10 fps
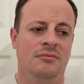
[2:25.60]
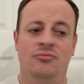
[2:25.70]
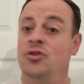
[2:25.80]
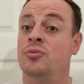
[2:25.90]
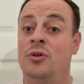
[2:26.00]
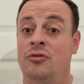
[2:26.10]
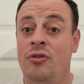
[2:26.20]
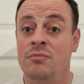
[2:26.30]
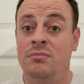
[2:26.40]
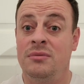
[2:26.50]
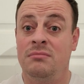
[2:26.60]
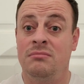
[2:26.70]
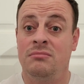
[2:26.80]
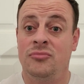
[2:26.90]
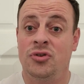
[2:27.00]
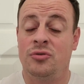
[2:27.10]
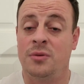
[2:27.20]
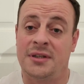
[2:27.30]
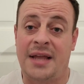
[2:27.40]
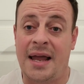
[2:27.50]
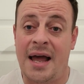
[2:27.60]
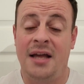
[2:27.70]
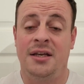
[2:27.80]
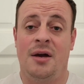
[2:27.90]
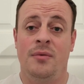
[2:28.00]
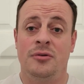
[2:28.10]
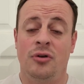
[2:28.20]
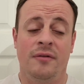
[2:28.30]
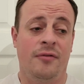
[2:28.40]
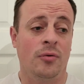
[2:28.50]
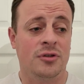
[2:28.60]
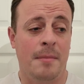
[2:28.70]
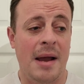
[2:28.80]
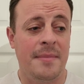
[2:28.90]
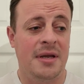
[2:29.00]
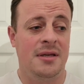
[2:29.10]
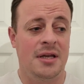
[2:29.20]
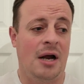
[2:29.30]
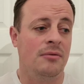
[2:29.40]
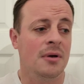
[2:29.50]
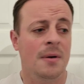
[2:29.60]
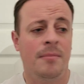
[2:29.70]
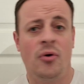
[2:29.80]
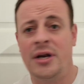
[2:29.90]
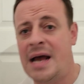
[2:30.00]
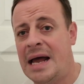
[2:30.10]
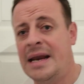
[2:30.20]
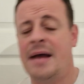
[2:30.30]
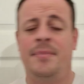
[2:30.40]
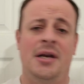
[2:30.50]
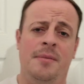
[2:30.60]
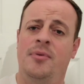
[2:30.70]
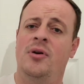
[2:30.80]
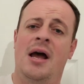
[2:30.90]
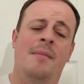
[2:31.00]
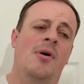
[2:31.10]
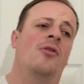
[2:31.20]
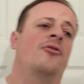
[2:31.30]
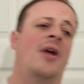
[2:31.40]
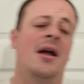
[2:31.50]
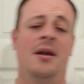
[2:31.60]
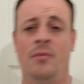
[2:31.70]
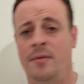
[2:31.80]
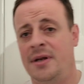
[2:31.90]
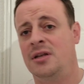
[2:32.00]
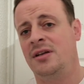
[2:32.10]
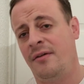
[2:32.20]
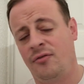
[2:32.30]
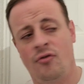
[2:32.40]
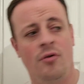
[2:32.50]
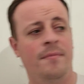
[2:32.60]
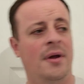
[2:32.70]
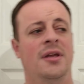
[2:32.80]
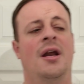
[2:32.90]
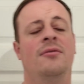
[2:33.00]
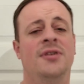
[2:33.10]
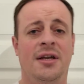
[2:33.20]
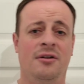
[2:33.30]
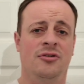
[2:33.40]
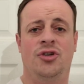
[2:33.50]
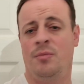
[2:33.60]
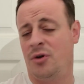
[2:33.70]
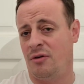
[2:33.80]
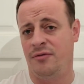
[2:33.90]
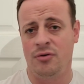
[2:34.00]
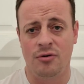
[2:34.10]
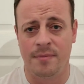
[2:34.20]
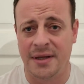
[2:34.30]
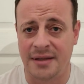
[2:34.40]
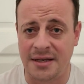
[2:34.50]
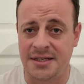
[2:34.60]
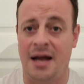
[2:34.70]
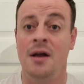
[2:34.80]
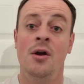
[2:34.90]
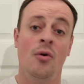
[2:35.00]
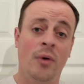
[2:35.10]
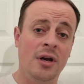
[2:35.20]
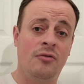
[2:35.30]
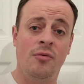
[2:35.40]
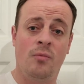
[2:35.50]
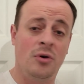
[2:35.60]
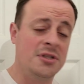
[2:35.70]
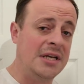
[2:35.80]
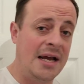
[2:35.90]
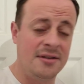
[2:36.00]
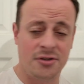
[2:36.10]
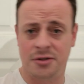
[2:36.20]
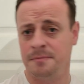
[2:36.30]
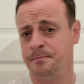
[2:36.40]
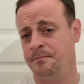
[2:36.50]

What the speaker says: just want a group, just want a day out. You know, we was looking forward to maybe, you know, pulling out a Napoli, pulling out a Marseille, and it would have been a tough group, but, you know, take it on the chin, we got a few European days out. When the group was announced,